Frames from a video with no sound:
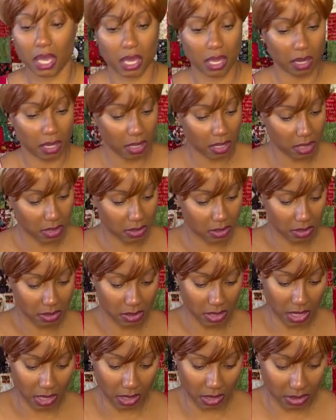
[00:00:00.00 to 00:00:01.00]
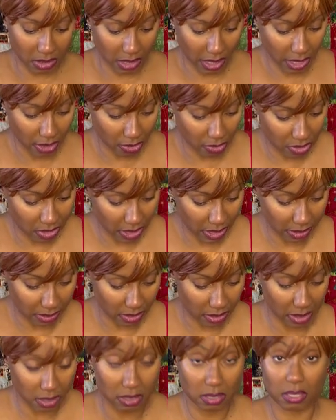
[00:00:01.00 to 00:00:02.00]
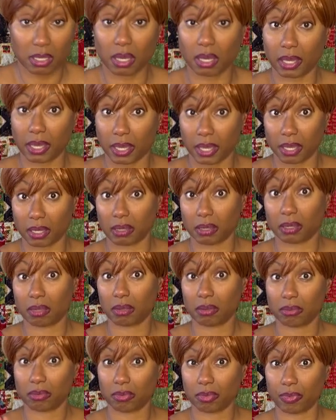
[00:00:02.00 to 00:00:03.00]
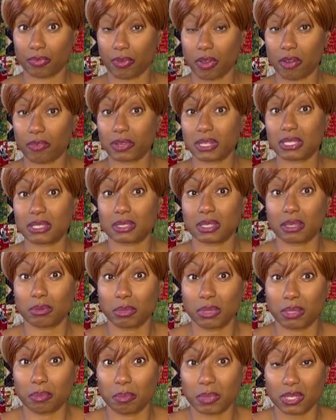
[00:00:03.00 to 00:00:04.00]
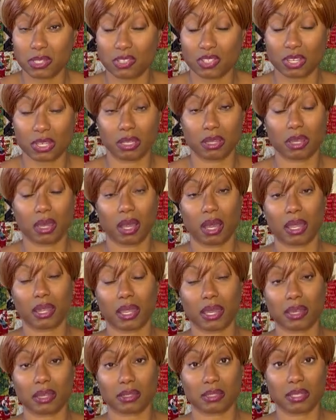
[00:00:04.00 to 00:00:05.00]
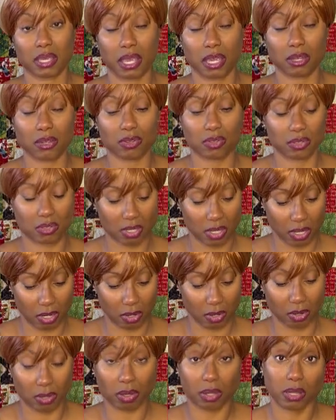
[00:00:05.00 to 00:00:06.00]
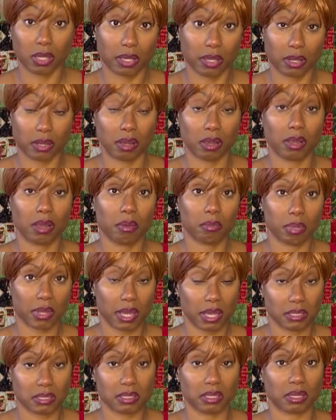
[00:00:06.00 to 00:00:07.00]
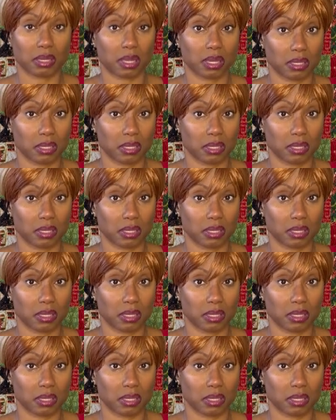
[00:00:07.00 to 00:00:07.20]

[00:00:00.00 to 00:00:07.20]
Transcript: is to take containers like this. Again, you've already seen me mention I like containers that are clear, plastic, and